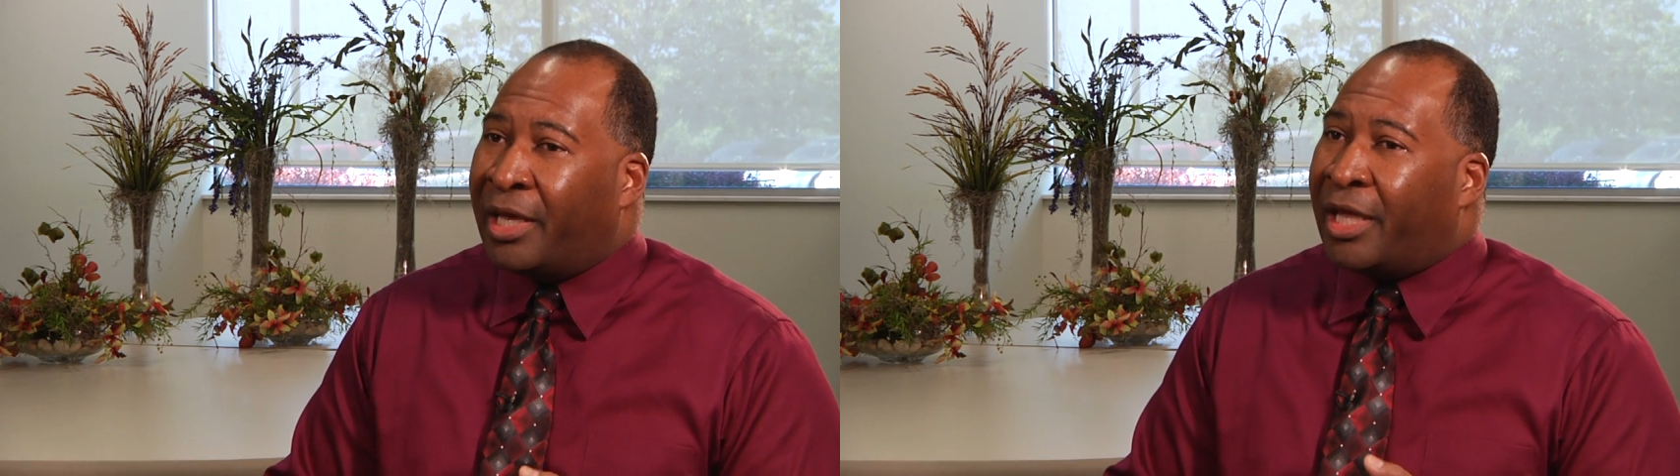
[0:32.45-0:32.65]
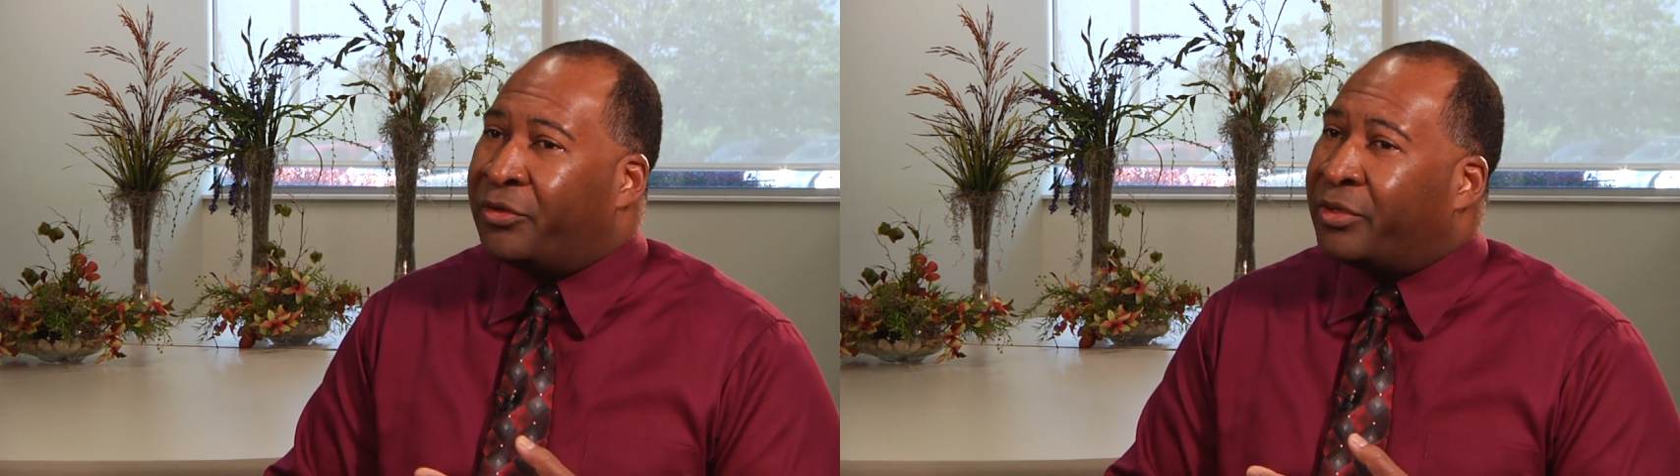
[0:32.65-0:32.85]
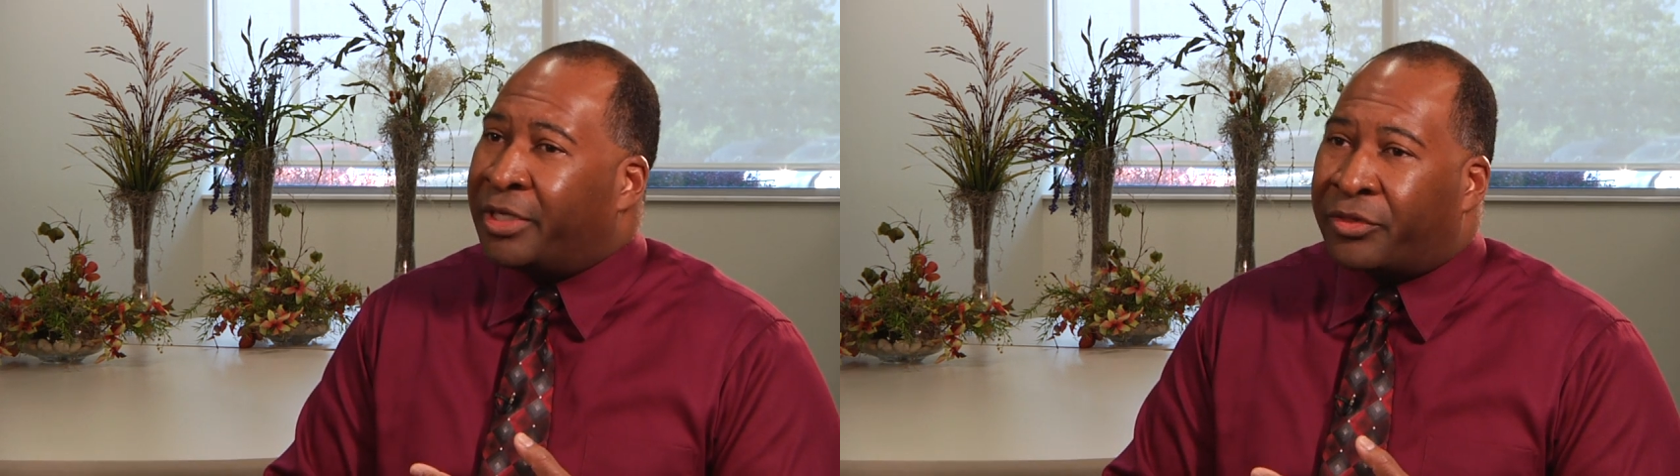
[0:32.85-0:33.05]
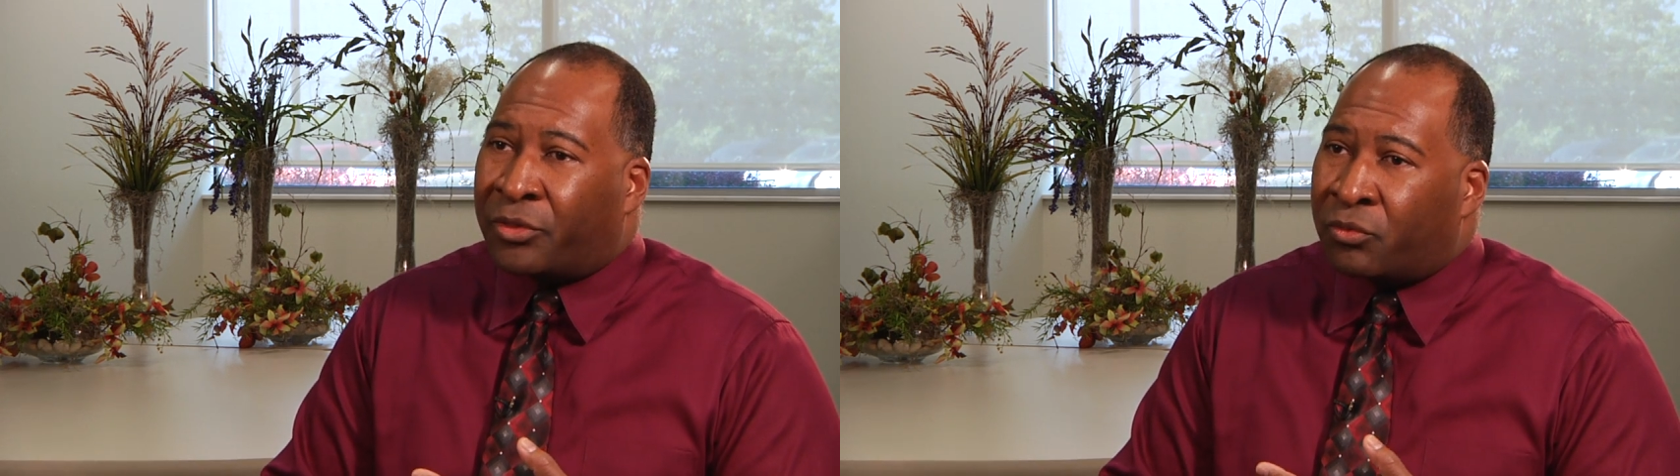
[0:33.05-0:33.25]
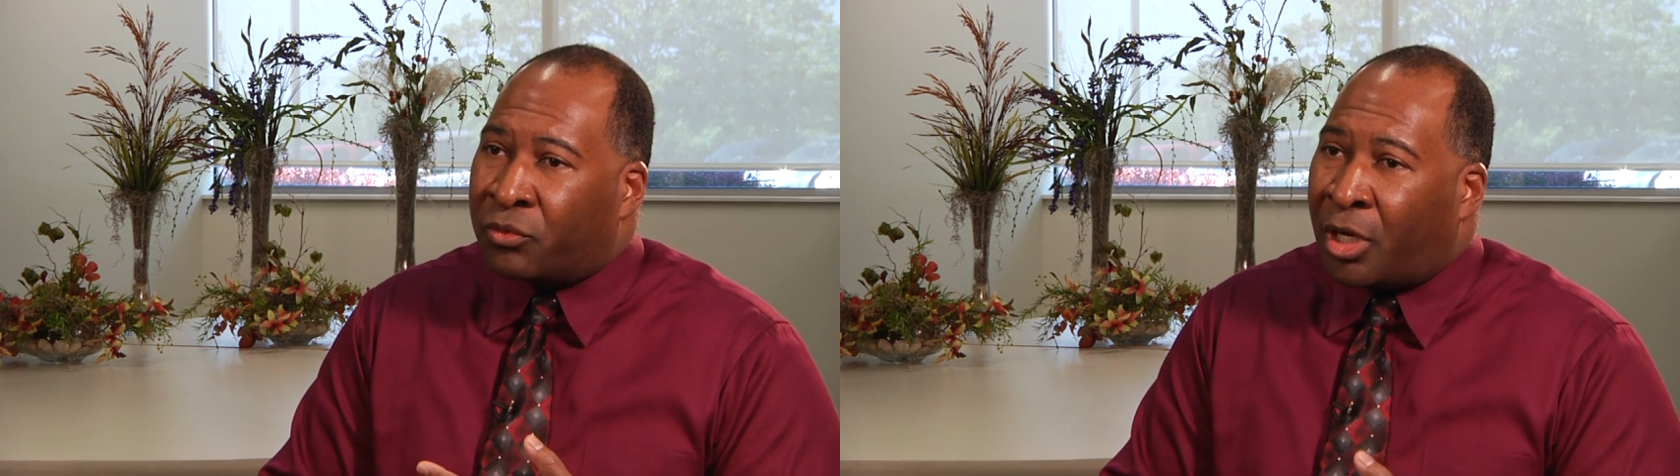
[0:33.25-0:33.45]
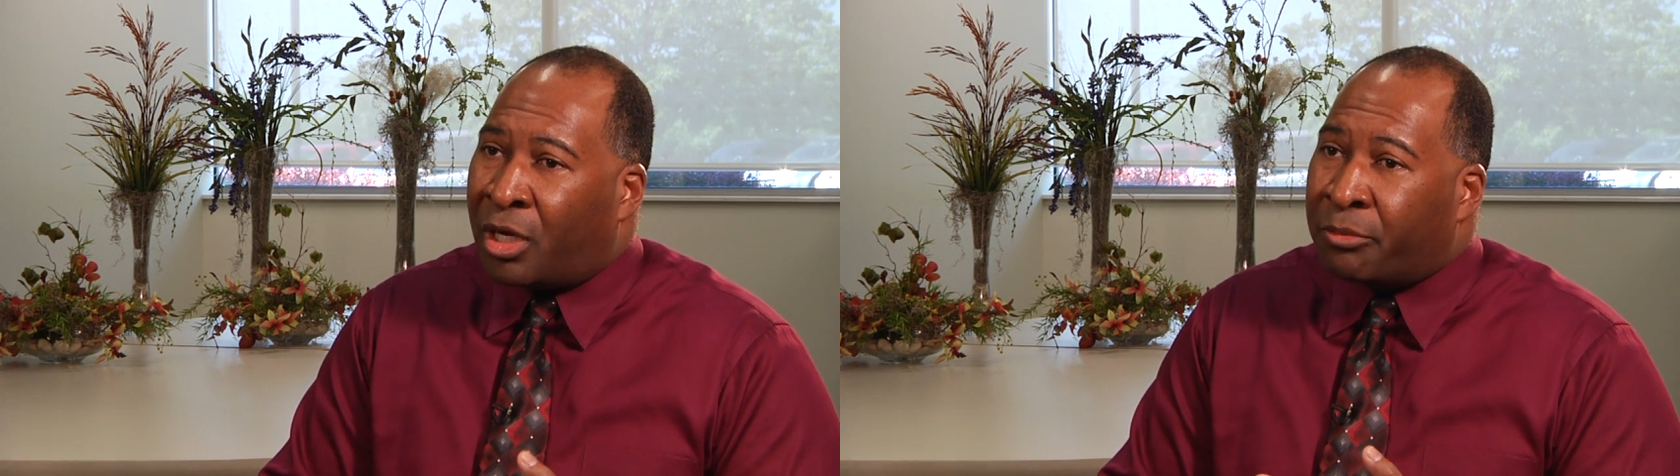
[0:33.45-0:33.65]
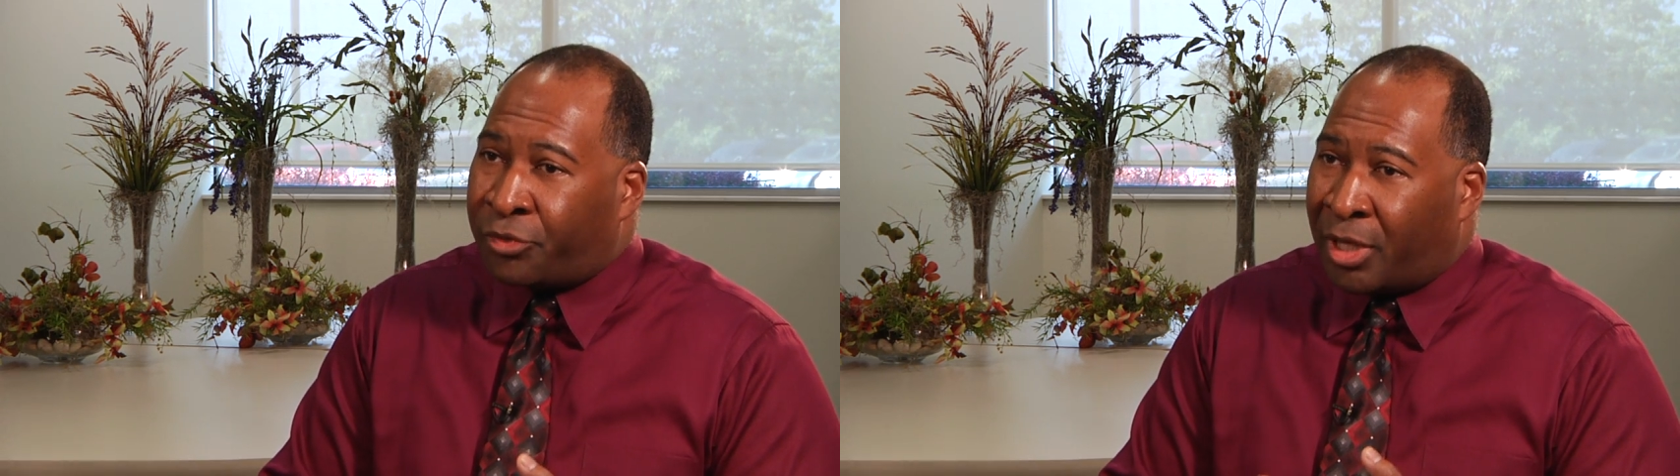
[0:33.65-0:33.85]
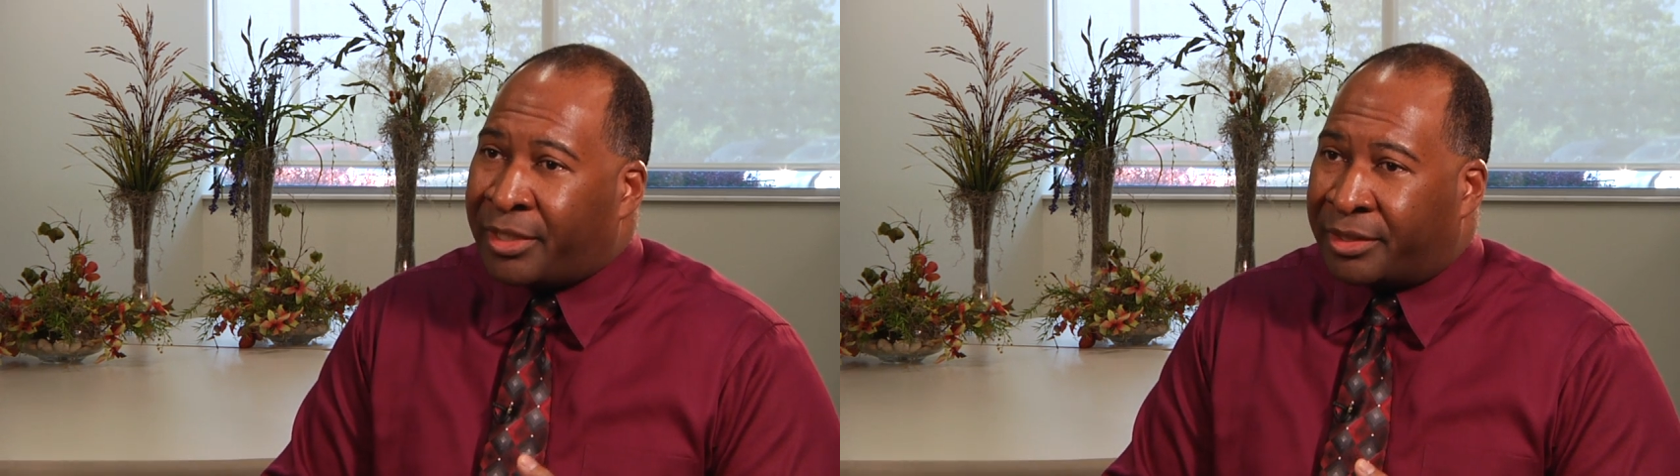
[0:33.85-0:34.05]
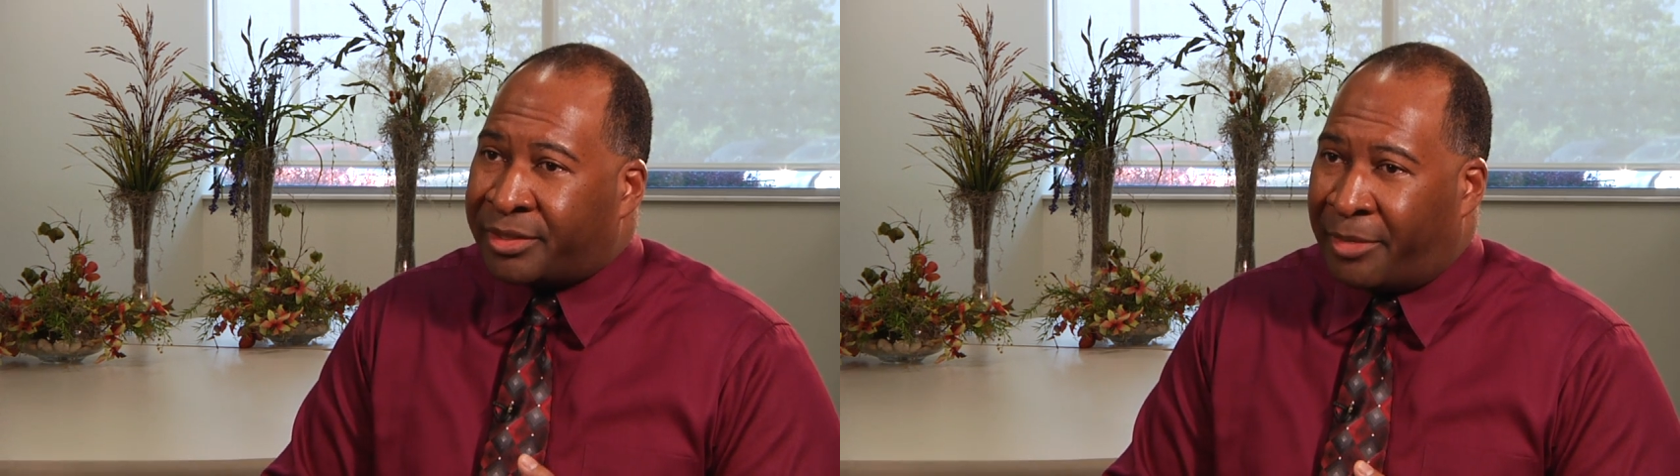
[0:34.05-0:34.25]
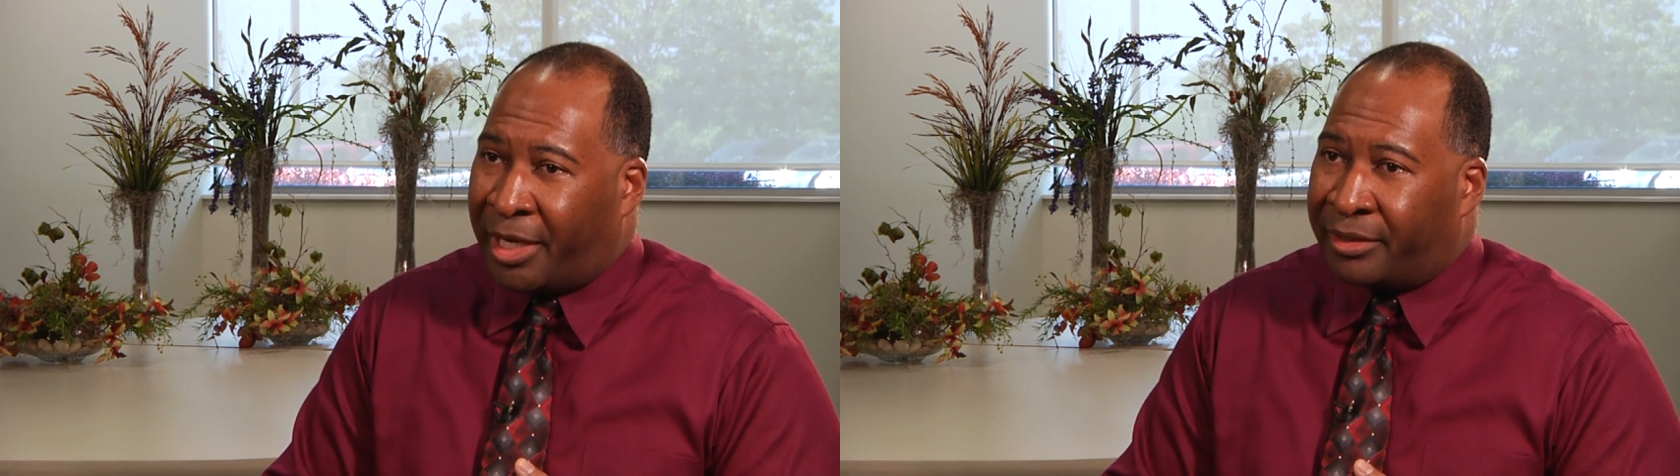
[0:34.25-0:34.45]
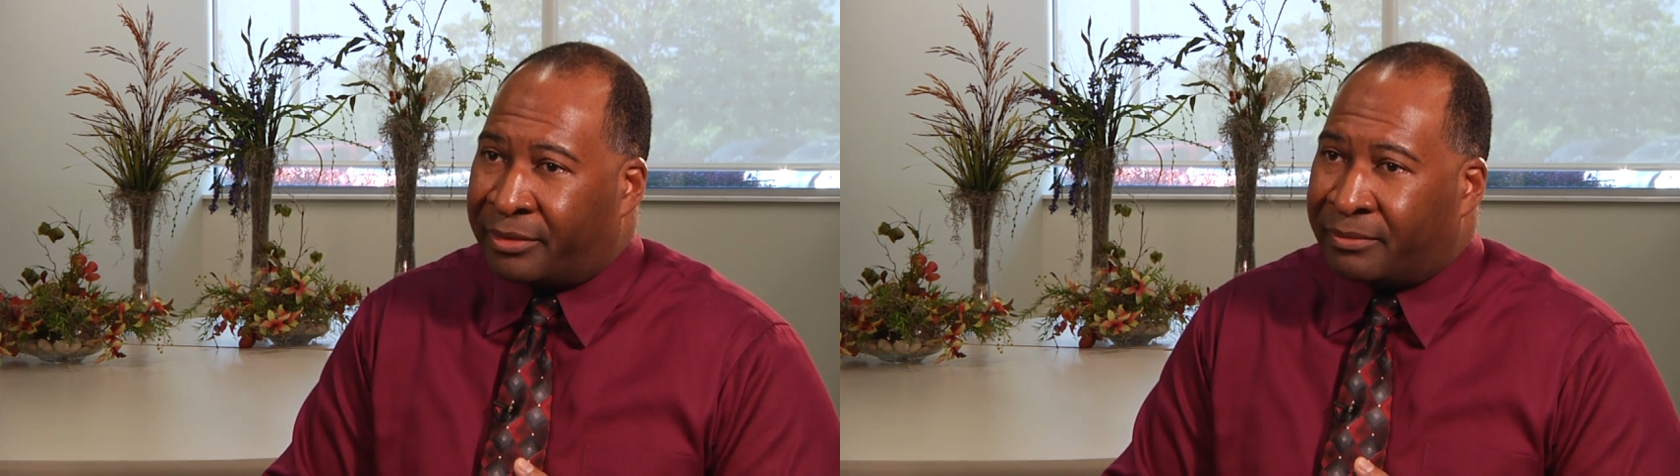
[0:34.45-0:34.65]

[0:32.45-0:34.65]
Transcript: and you can get the wrong products made.